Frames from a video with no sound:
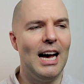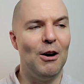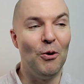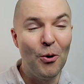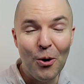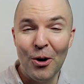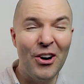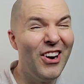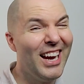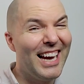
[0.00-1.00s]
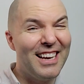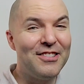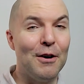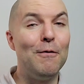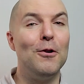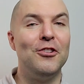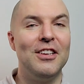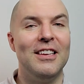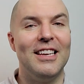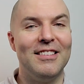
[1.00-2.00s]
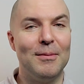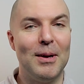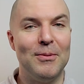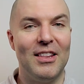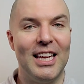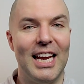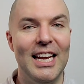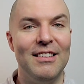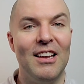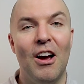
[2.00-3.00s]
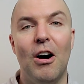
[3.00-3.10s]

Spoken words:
Or, as unfortunately is sometimes the case,